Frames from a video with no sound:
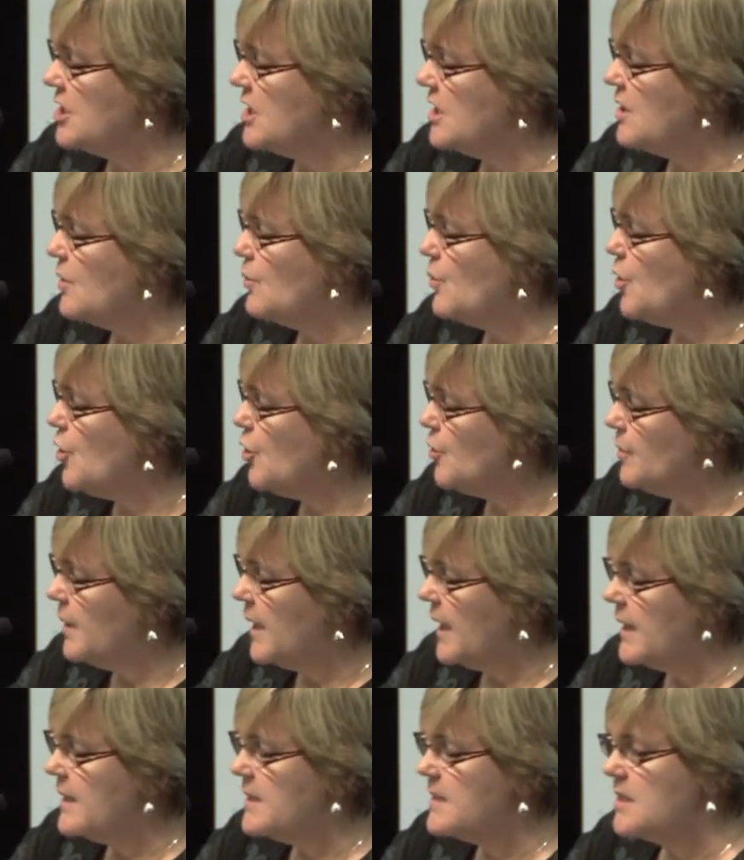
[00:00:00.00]
in the
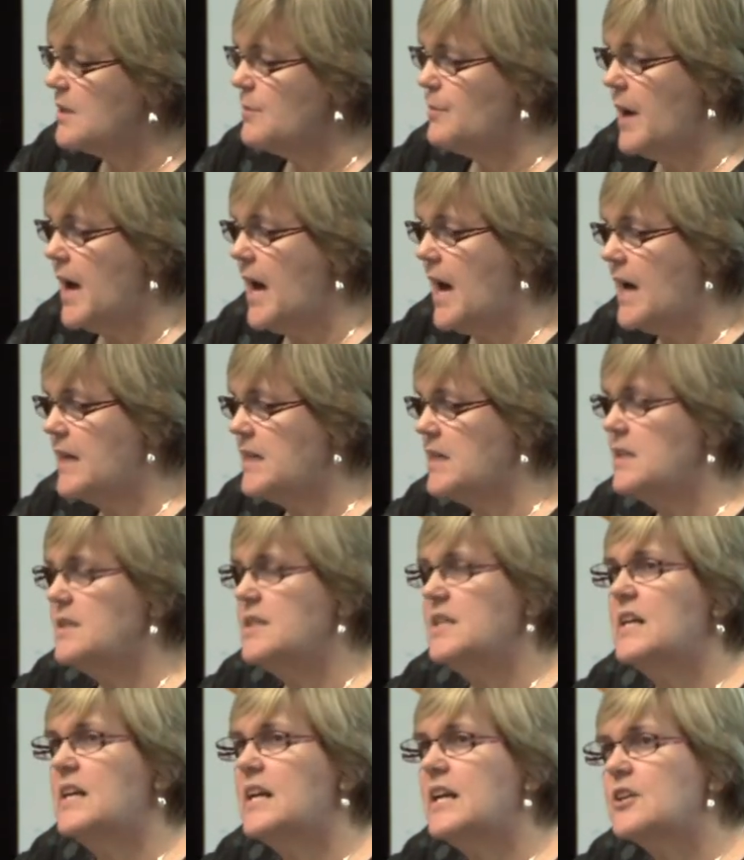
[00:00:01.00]
workplace, the party,
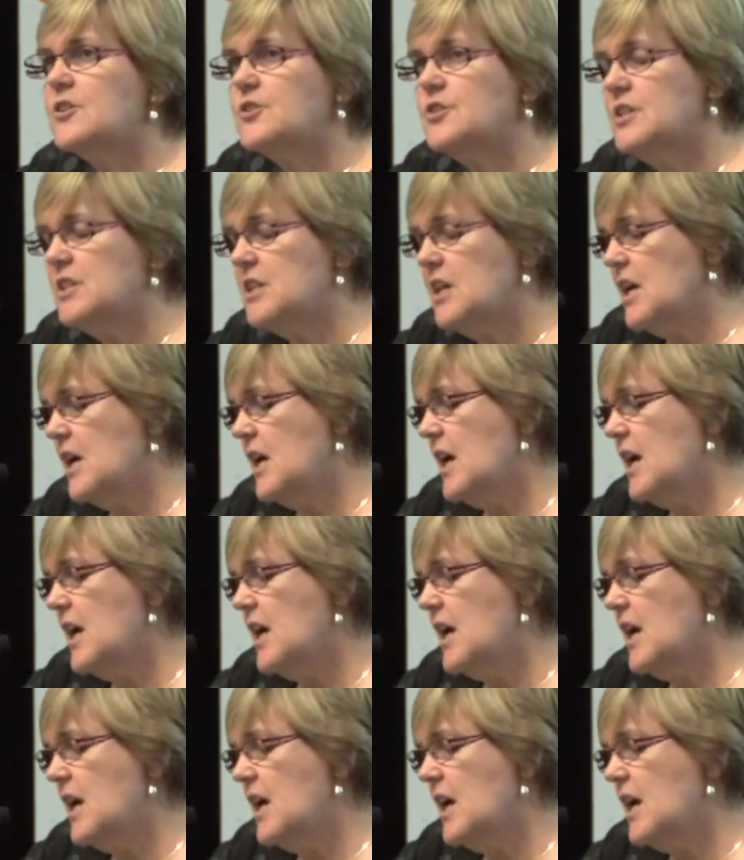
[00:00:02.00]
the electorate,